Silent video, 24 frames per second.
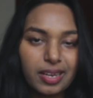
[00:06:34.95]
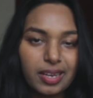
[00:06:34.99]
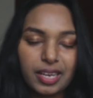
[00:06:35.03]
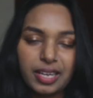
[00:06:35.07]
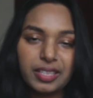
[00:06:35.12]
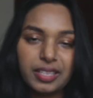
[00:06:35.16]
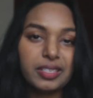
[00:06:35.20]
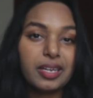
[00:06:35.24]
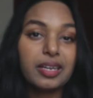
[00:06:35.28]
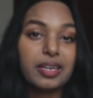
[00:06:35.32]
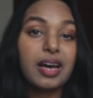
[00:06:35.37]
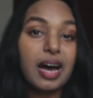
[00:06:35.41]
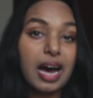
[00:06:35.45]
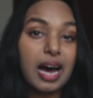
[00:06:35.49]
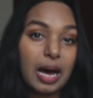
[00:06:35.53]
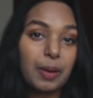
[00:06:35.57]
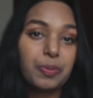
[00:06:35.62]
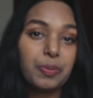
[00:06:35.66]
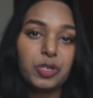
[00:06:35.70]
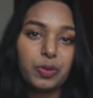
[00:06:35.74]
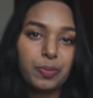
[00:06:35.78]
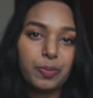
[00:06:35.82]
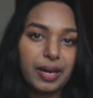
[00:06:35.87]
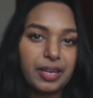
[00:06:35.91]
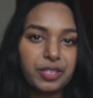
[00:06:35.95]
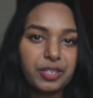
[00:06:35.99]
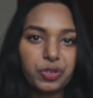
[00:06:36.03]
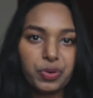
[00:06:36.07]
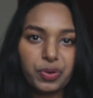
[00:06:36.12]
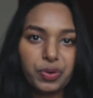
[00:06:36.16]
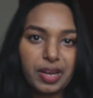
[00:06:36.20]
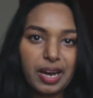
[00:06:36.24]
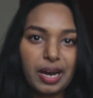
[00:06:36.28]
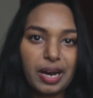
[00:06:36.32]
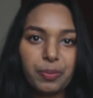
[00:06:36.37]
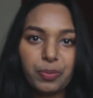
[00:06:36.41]
It's going to optimize
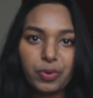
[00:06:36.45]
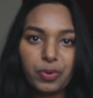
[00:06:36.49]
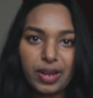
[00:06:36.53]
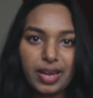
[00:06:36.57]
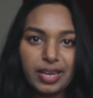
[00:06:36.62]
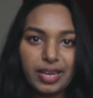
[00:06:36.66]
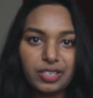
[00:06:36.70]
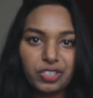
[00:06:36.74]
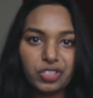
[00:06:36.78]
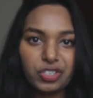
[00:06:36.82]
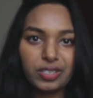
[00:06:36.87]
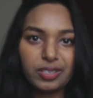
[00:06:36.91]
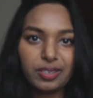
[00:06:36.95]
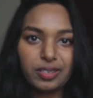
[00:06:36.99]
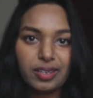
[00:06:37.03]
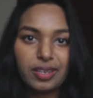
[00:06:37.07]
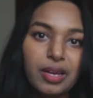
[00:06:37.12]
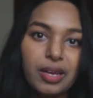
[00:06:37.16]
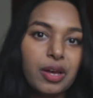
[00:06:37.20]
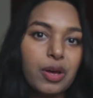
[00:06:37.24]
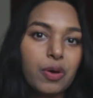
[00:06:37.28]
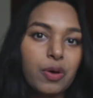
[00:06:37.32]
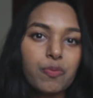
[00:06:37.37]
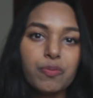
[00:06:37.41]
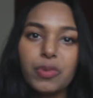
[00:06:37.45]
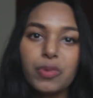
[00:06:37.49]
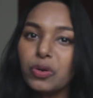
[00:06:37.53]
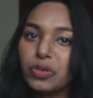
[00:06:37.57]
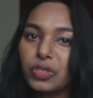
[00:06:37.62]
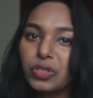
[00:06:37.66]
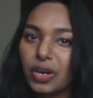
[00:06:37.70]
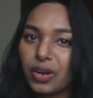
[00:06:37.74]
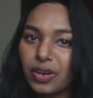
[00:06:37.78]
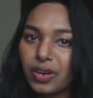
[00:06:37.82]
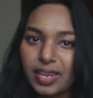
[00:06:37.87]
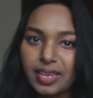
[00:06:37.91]
your comprehension.
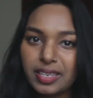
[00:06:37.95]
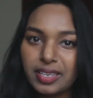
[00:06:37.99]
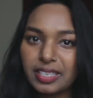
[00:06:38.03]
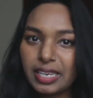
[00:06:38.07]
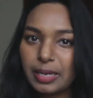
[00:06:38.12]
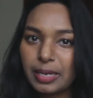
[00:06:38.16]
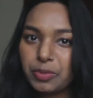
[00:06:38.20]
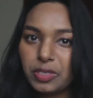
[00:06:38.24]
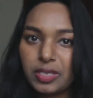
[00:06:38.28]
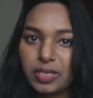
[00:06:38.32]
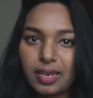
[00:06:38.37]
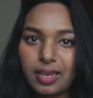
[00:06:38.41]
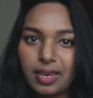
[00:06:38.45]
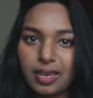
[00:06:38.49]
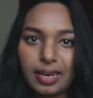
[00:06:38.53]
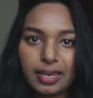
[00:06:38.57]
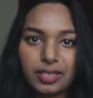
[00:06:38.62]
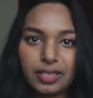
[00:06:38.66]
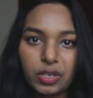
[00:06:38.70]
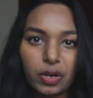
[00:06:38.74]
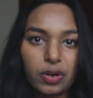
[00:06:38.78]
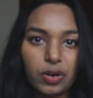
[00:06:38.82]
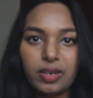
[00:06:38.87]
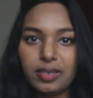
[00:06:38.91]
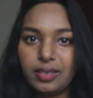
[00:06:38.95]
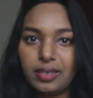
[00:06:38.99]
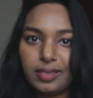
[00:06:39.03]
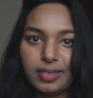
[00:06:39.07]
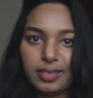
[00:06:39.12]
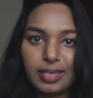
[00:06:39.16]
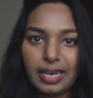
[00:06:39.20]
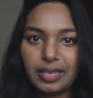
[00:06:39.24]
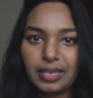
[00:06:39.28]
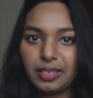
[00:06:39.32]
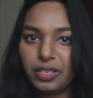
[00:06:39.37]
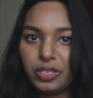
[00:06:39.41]
Most RD exam study guides aren't
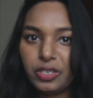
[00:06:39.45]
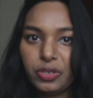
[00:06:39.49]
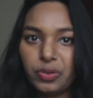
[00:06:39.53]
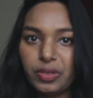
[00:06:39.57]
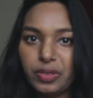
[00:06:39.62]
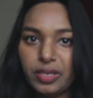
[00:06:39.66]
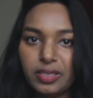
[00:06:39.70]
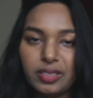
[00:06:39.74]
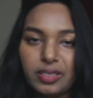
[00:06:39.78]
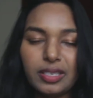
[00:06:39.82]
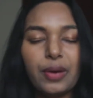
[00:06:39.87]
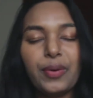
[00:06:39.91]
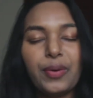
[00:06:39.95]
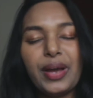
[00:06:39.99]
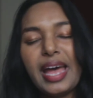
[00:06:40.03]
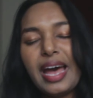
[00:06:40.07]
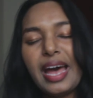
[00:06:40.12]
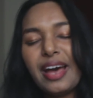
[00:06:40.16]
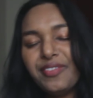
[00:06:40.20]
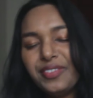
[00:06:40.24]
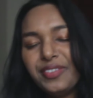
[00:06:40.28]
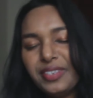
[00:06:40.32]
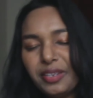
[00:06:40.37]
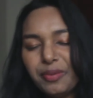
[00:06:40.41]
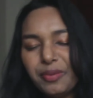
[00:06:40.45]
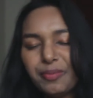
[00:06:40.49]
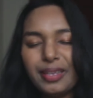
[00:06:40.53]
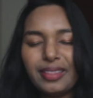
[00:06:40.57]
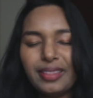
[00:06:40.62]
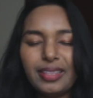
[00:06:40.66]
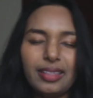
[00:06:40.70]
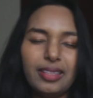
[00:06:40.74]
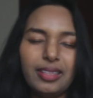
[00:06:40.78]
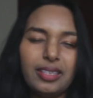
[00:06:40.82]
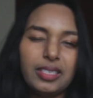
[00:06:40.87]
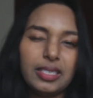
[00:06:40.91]
designed to do this. Now, I have to
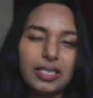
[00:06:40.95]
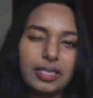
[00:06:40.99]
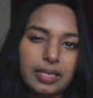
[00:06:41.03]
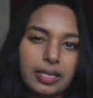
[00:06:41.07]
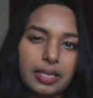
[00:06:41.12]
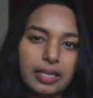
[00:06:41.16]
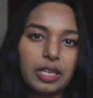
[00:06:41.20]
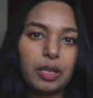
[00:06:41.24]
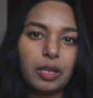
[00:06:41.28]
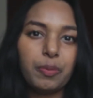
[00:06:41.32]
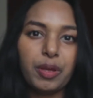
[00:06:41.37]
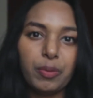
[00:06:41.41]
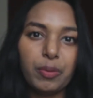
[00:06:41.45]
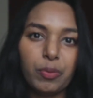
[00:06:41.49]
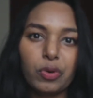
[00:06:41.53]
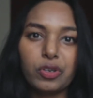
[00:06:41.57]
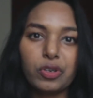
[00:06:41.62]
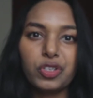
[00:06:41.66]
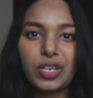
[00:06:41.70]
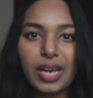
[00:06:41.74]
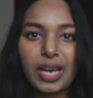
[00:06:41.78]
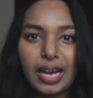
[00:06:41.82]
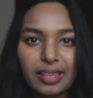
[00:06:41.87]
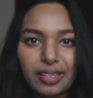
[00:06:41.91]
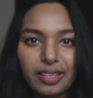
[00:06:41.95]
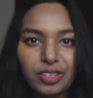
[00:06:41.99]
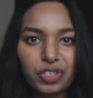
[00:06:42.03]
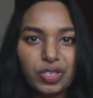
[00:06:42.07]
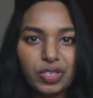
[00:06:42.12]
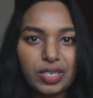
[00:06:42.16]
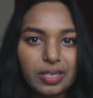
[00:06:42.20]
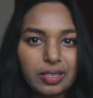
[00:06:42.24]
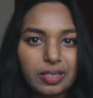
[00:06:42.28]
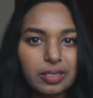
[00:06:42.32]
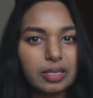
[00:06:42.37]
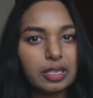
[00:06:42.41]
admit that this is a little bit more
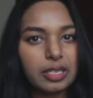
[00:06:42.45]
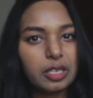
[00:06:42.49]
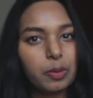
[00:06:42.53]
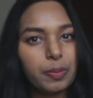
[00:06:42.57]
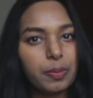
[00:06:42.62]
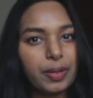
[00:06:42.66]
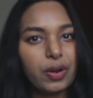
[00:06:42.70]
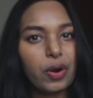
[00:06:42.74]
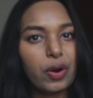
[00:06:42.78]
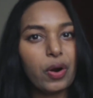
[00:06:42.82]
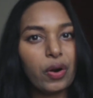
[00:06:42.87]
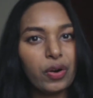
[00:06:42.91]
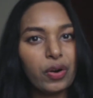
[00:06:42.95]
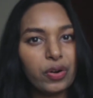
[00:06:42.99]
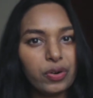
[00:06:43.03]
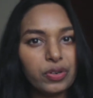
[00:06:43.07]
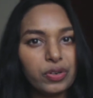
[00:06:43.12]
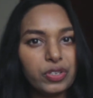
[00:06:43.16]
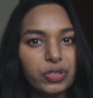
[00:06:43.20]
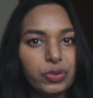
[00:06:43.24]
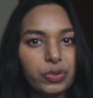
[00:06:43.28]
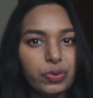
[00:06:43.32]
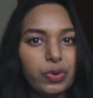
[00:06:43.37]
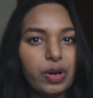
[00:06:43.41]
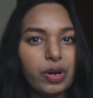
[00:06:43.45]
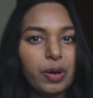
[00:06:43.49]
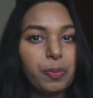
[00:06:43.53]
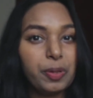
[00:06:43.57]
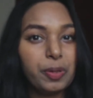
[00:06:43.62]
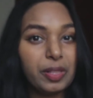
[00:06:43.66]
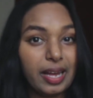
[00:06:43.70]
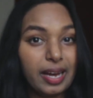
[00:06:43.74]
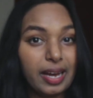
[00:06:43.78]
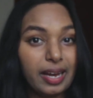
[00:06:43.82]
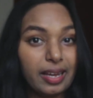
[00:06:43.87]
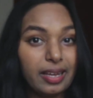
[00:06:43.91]
challenging. It's a little bit harder to
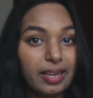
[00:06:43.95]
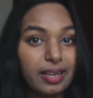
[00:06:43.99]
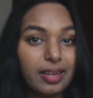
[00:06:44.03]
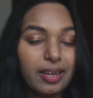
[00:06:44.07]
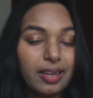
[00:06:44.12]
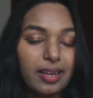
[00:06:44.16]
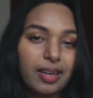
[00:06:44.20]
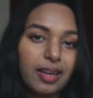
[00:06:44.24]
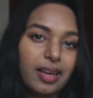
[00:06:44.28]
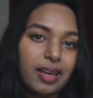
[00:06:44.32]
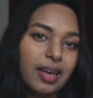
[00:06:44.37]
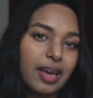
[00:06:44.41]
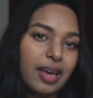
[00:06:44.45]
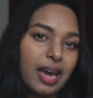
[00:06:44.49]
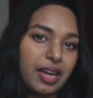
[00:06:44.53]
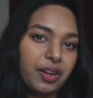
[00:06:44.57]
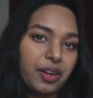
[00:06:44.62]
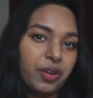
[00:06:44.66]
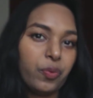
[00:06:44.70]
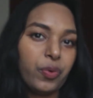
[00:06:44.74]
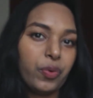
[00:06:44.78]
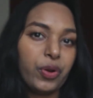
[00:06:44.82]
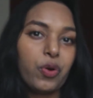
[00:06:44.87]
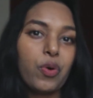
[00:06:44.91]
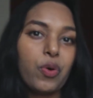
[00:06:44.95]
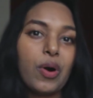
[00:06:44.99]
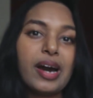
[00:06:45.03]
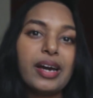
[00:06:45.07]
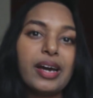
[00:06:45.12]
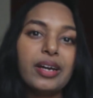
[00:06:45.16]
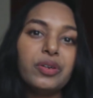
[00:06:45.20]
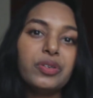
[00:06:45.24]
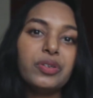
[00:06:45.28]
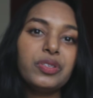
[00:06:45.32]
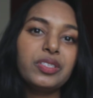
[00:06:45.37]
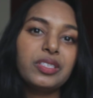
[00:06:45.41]
apply, and it
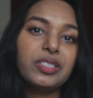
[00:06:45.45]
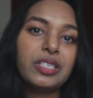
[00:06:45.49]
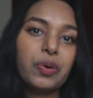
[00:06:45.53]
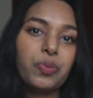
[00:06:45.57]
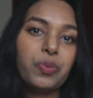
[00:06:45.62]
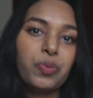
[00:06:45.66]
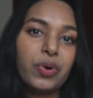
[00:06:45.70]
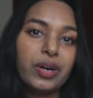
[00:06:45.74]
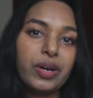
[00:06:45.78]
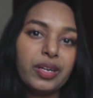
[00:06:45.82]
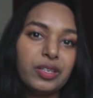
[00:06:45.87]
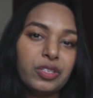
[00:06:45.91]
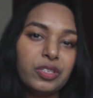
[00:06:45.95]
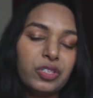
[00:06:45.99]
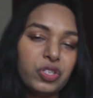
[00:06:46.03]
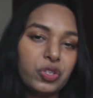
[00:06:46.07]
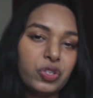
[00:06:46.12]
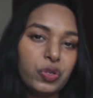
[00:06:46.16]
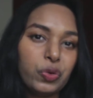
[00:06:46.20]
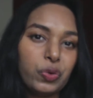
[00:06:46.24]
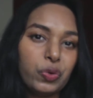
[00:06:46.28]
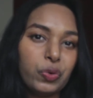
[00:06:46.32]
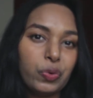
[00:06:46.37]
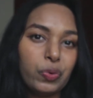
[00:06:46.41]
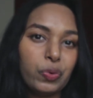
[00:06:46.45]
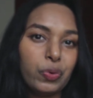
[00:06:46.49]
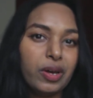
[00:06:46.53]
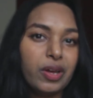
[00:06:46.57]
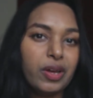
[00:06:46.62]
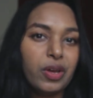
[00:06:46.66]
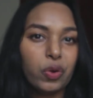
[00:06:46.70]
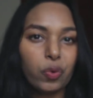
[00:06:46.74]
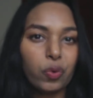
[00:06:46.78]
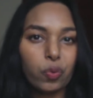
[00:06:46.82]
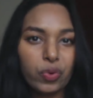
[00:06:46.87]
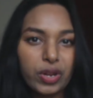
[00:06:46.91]
requires someone to
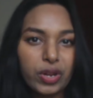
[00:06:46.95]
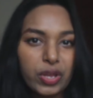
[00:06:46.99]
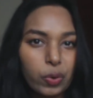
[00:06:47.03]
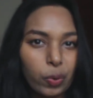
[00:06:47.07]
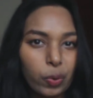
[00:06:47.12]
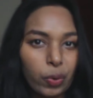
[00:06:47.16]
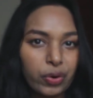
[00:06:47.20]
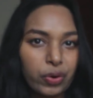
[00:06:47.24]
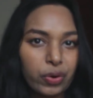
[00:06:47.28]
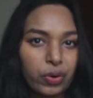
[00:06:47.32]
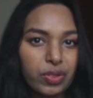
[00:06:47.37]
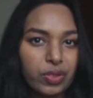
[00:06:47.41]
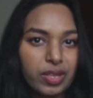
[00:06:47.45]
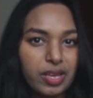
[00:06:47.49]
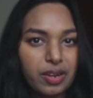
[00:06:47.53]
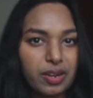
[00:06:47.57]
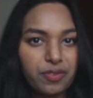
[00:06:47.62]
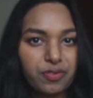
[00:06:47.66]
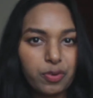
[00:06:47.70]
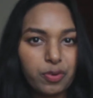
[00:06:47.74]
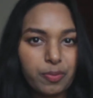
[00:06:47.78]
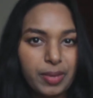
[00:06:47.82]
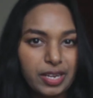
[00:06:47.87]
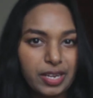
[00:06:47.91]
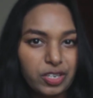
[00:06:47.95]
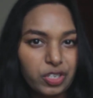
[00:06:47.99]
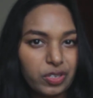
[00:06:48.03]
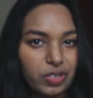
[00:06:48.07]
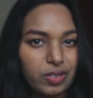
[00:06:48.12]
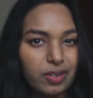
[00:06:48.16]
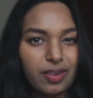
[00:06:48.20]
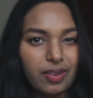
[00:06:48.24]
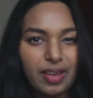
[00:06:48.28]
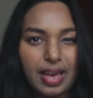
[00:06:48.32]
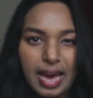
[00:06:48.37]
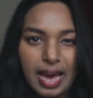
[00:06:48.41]
reorder the
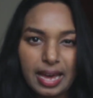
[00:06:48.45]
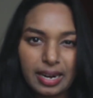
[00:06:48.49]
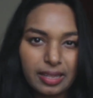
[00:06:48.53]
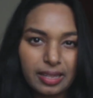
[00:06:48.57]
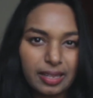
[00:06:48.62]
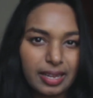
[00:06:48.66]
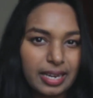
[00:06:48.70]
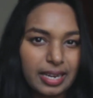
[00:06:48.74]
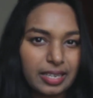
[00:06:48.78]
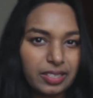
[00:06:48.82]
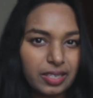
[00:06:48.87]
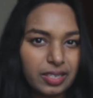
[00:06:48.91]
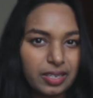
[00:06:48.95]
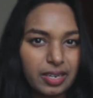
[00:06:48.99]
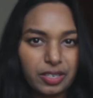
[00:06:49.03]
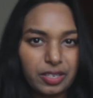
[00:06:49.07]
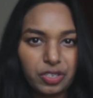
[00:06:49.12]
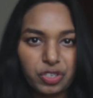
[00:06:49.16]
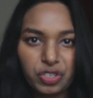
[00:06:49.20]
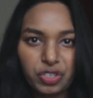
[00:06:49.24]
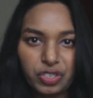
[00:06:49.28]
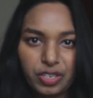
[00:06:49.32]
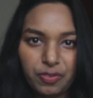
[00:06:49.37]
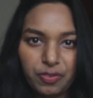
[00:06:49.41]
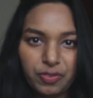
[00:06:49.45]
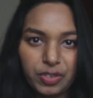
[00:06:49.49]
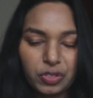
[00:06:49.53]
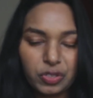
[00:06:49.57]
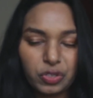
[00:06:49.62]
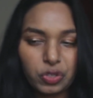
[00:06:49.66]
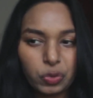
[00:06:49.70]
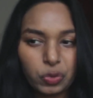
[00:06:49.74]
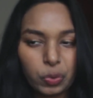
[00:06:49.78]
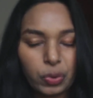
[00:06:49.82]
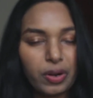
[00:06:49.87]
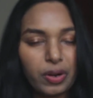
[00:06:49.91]
information, analyze it, and shift and
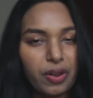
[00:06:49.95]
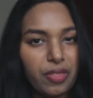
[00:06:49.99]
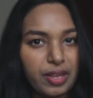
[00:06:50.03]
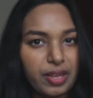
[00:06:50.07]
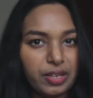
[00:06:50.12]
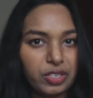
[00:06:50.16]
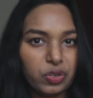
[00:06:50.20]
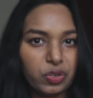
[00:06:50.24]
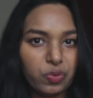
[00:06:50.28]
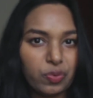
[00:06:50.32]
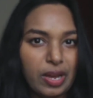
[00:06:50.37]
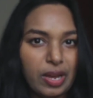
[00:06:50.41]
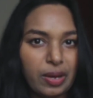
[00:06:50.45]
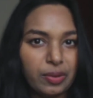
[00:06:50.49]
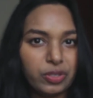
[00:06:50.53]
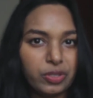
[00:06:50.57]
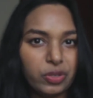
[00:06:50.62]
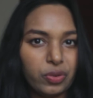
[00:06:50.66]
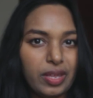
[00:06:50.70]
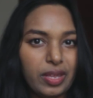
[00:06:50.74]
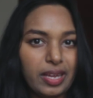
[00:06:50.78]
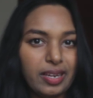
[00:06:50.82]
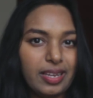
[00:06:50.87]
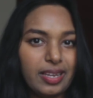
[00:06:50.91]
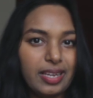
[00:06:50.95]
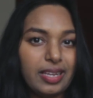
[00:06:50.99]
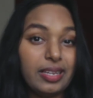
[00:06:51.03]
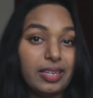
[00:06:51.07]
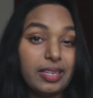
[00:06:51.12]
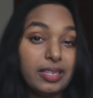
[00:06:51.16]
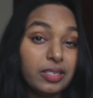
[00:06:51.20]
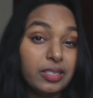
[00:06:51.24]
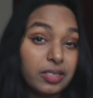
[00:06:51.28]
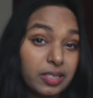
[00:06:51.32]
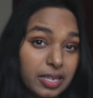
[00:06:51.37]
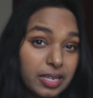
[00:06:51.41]
sort things around so that it
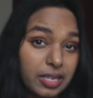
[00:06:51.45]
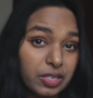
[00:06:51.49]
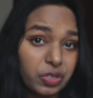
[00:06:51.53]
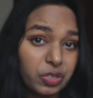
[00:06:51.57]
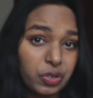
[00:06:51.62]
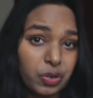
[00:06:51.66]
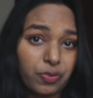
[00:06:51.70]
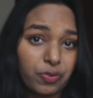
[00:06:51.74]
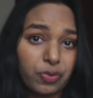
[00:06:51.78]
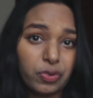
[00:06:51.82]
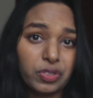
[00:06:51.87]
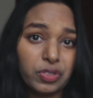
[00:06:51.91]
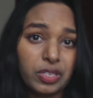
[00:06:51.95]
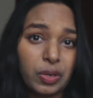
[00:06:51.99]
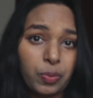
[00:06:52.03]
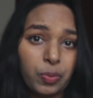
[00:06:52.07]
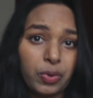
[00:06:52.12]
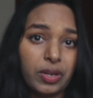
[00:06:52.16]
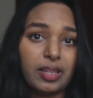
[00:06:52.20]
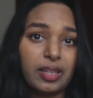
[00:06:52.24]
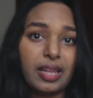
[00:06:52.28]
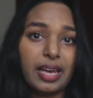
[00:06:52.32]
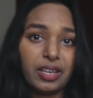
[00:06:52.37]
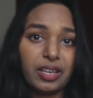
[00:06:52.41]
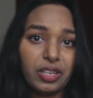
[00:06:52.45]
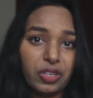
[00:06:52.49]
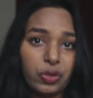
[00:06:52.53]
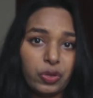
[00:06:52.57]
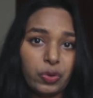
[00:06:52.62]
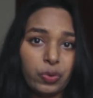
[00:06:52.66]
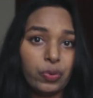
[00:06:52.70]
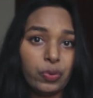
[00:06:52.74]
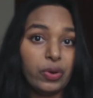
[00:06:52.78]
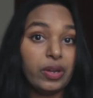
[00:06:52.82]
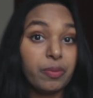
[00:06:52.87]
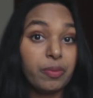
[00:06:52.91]
is easier for someone like
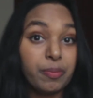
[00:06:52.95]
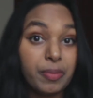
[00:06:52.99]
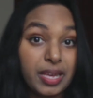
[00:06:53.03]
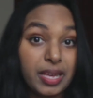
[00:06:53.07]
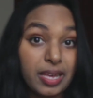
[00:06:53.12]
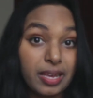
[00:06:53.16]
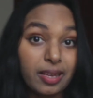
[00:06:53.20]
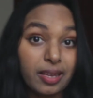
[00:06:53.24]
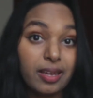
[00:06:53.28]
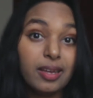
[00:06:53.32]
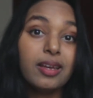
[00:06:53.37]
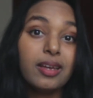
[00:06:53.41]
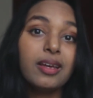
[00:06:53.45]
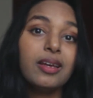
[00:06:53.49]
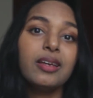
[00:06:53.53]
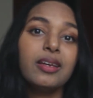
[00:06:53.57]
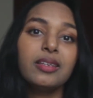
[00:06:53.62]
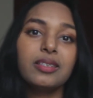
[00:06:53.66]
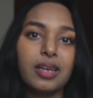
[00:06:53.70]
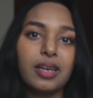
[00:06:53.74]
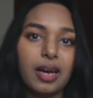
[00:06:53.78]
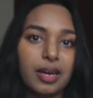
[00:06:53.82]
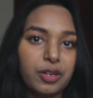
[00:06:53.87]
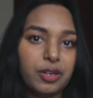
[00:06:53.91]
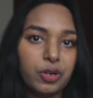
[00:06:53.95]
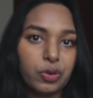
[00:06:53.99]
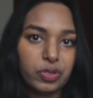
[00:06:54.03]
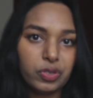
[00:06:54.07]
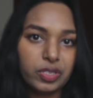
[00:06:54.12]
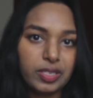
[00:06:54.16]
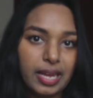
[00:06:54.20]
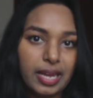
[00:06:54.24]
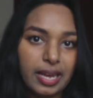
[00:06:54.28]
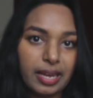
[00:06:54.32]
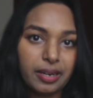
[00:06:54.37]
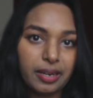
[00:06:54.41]
you and me to
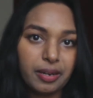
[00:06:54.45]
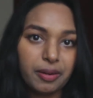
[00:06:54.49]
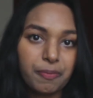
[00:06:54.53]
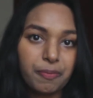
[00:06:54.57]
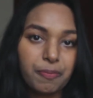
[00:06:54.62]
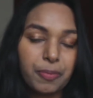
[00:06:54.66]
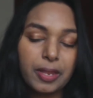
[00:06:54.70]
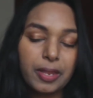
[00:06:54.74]
understand.